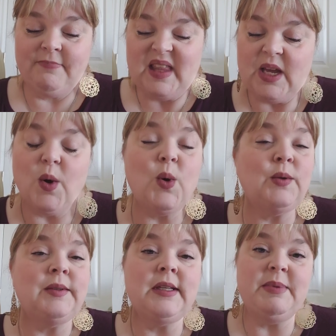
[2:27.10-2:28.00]
the
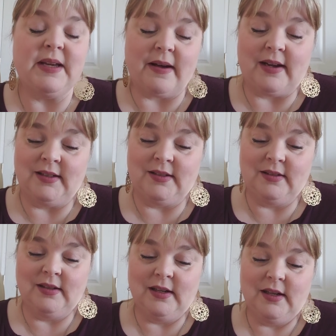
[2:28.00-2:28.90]
only begotten,
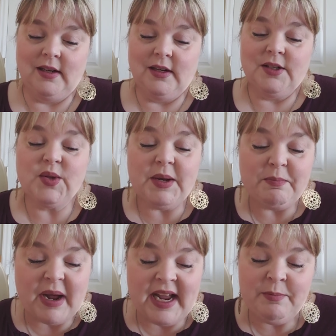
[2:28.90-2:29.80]
so
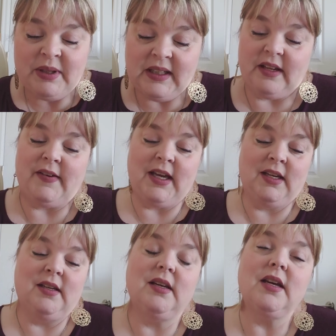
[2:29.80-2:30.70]
that by
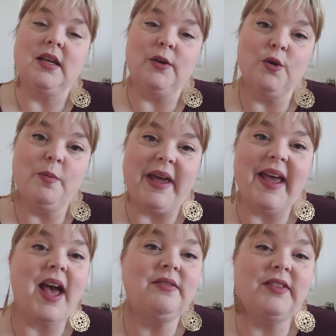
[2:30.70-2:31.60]
believing you may
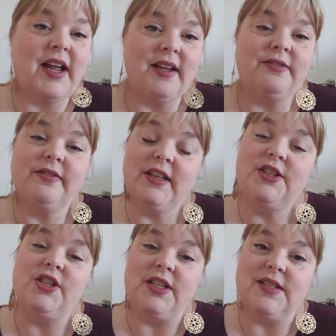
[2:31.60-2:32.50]
have life
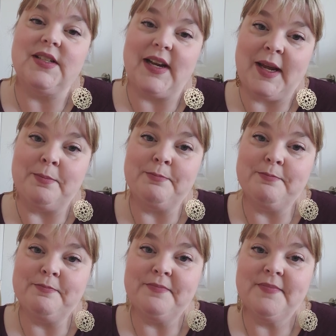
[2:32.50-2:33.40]
in Jesus' name.
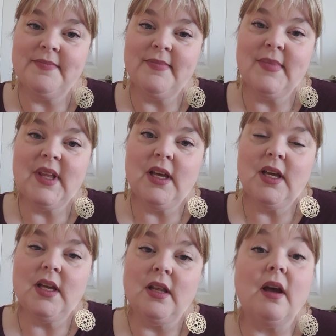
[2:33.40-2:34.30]

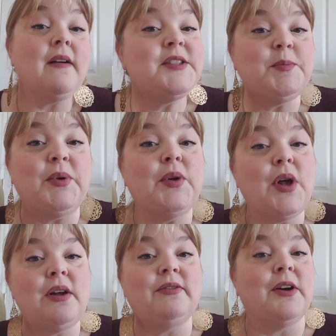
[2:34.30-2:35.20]
The Gospel
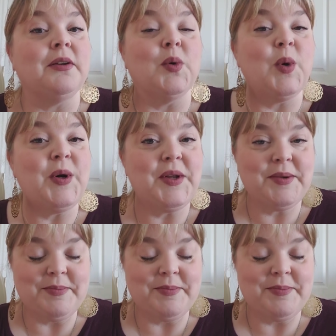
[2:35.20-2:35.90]
of our Lord.